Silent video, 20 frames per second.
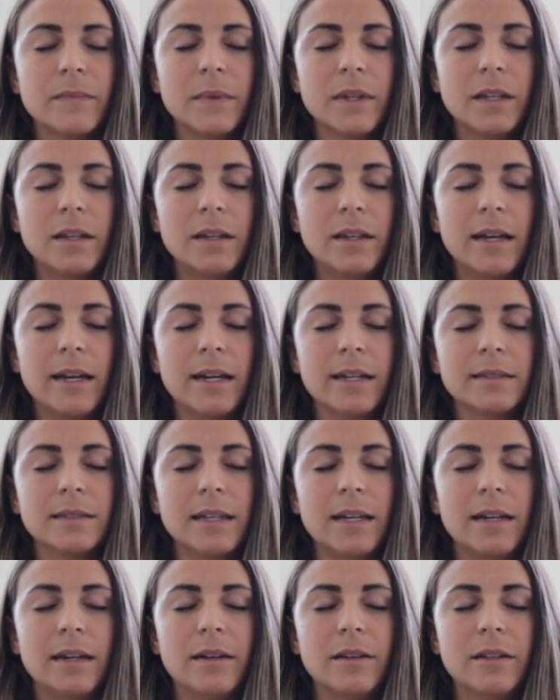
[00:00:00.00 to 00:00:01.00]
And
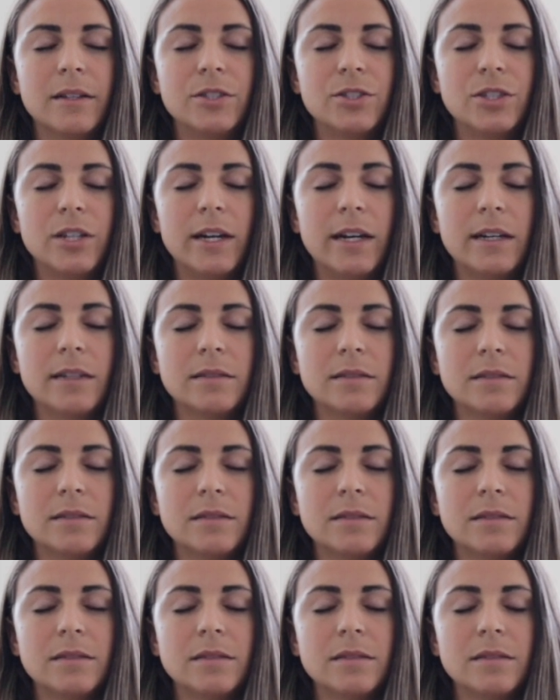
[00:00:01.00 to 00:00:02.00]
exhale the
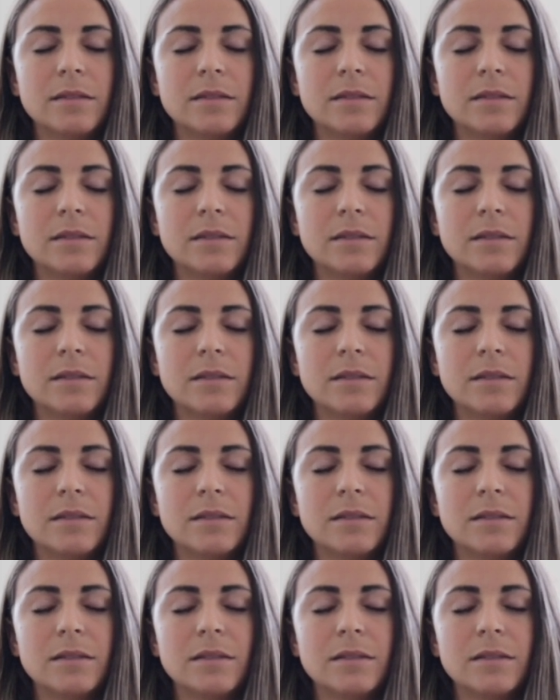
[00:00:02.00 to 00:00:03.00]
chest,
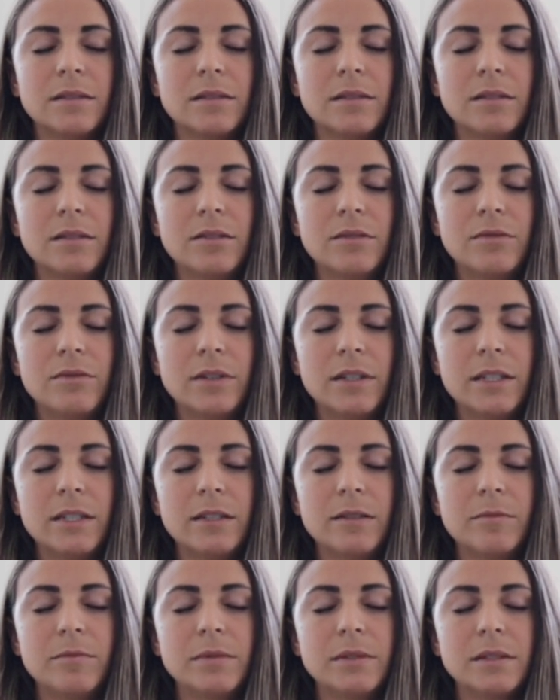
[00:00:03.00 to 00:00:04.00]
the
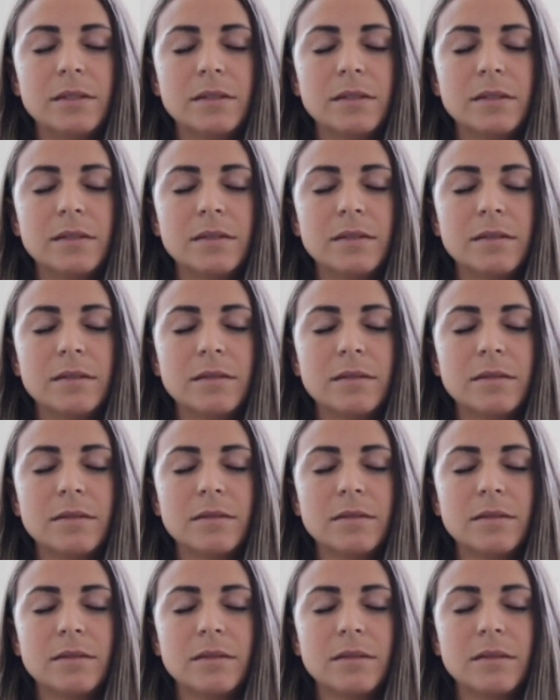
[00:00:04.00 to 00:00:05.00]
ribs,
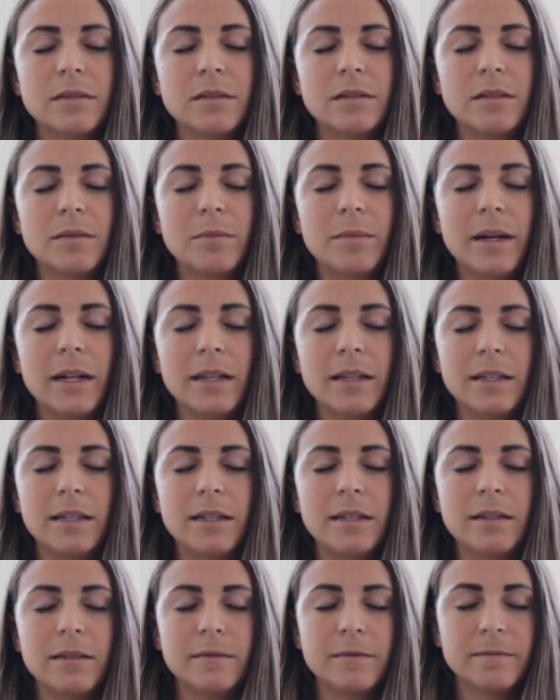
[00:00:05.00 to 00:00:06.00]
the
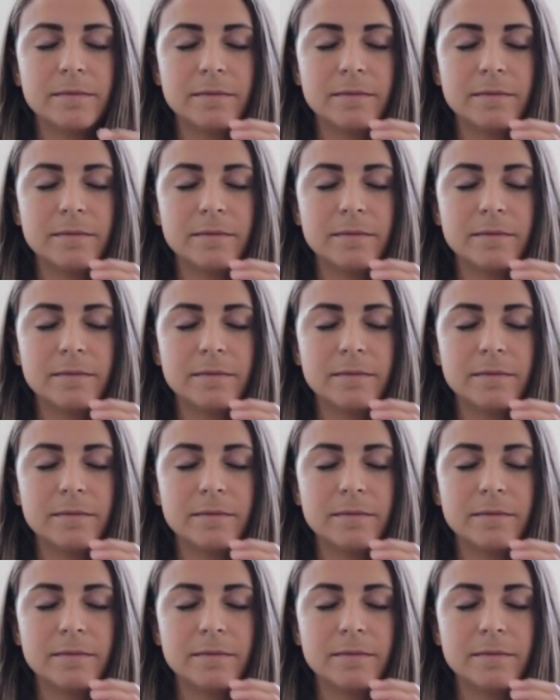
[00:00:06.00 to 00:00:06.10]
belly.